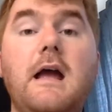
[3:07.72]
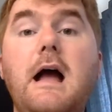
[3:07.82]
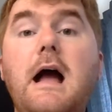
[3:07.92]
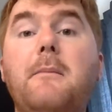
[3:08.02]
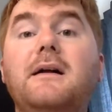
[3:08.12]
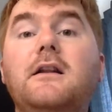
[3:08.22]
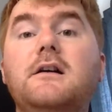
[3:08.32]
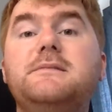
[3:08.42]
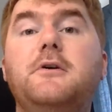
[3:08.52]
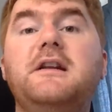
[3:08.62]
And my
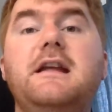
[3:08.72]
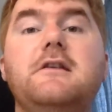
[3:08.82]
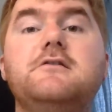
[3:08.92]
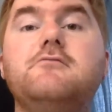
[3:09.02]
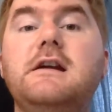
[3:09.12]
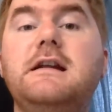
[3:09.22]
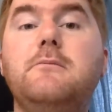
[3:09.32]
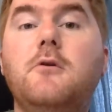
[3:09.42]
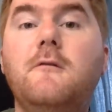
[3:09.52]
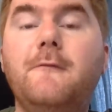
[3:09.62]
last point here is really
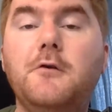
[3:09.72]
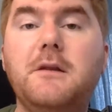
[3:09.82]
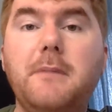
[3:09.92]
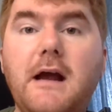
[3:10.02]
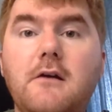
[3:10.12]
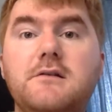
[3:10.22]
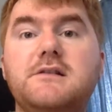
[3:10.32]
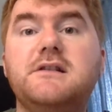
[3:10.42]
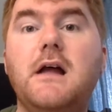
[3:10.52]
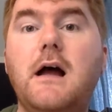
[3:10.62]
more for the
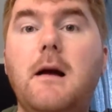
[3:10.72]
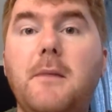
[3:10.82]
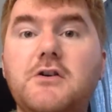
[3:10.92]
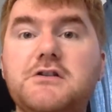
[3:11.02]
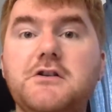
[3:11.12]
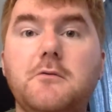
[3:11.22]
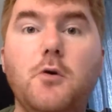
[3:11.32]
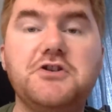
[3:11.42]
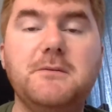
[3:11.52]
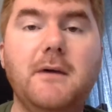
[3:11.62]
parents uh, amongst you
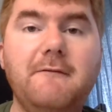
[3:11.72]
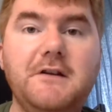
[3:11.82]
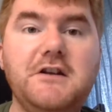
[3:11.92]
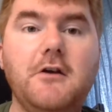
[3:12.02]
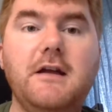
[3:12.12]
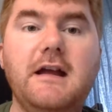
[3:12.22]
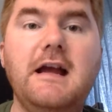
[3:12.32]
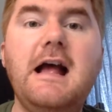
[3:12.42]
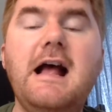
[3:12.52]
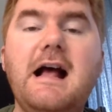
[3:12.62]
watching my video here,
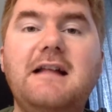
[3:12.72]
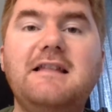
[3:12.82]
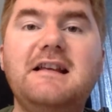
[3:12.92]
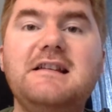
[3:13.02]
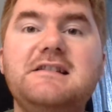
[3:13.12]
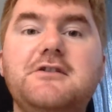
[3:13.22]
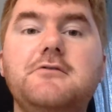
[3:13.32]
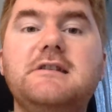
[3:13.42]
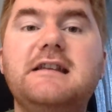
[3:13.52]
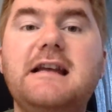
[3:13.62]
and that is to
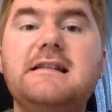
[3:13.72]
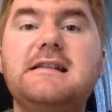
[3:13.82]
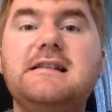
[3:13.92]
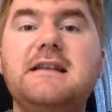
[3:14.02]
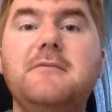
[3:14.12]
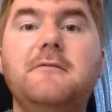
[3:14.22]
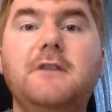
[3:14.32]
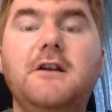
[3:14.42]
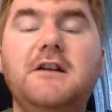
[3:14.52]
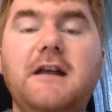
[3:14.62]
get the scheme of
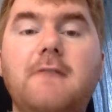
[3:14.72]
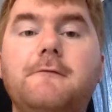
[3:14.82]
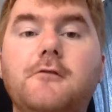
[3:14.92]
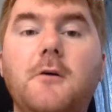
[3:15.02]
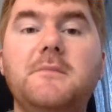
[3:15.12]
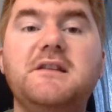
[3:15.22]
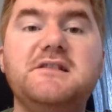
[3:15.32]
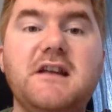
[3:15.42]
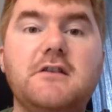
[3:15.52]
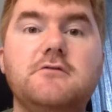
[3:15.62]
learning from the
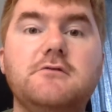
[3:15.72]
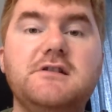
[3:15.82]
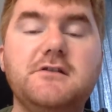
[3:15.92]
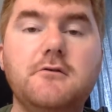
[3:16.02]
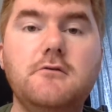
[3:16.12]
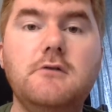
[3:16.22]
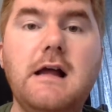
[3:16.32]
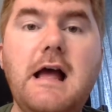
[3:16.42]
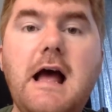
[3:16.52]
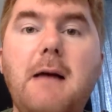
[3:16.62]
secondary school
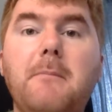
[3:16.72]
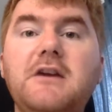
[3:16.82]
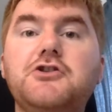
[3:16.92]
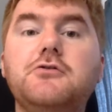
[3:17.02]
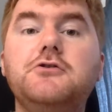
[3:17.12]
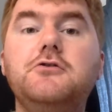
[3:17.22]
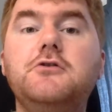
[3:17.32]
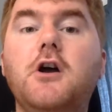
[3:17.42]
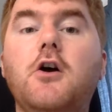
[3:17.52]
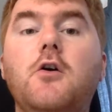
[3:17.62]
and make sure you
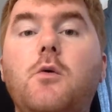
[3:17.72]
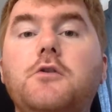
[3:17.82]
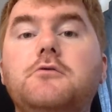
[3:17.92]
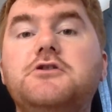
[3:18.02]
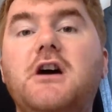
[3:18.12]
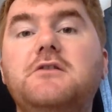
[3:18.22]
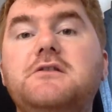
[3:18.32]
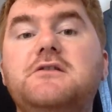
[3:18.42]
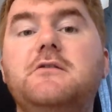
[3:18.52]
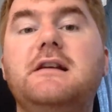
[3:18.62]
know what your child is
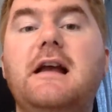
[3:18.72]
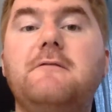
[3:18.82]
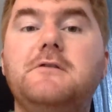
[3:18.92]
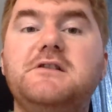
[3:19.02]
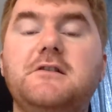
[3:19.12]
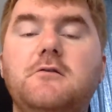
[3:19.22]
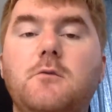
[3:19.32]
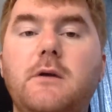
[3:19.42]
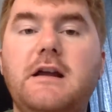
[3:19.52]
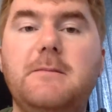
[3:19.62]
doing every single
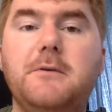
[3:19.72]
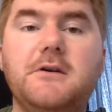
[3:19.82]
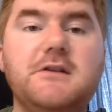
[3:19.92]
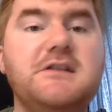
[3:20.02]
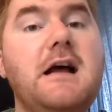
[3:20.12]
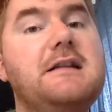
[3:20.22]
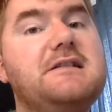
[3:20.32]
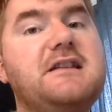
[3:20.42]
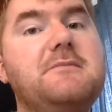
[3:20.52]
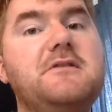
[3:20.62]
week because the
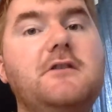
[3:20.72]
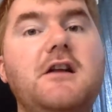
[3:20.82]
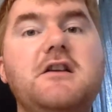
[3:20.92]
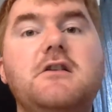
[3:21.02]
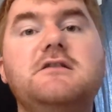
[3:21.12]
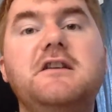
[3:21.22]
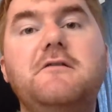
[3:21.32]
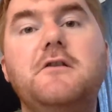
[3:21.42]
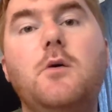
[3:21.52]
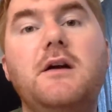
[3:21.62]
schemes of learning can differ
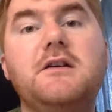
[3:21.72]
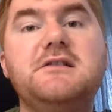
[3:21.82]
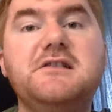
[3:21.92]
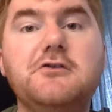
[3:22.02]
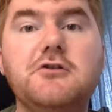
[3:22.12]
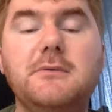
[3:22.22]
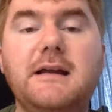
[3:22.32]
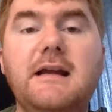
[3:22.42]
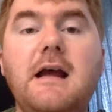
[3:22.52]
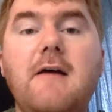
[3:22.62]
quite
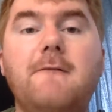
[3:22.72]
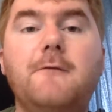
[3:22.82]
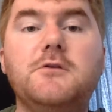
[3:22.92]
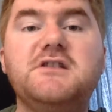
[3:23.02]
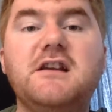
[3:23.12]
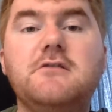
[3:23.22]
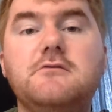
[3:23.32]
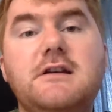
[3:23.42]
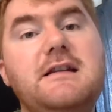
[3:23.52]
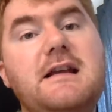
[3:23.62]
considerably for secondary,
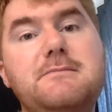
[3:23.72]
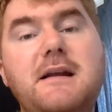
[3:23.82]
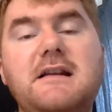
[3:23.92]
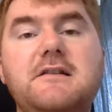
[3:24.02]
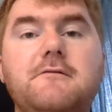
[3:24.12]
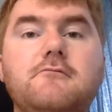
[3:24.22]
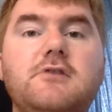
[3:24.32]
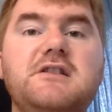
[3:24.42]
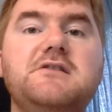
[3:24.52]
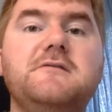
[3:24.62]
and there's many different
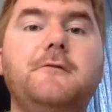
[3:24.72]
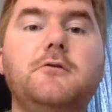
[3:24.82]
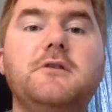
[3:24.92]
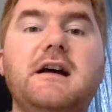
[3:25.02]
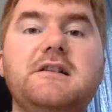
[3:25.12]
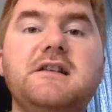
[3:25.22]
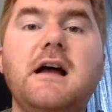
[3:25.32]
reasons for that.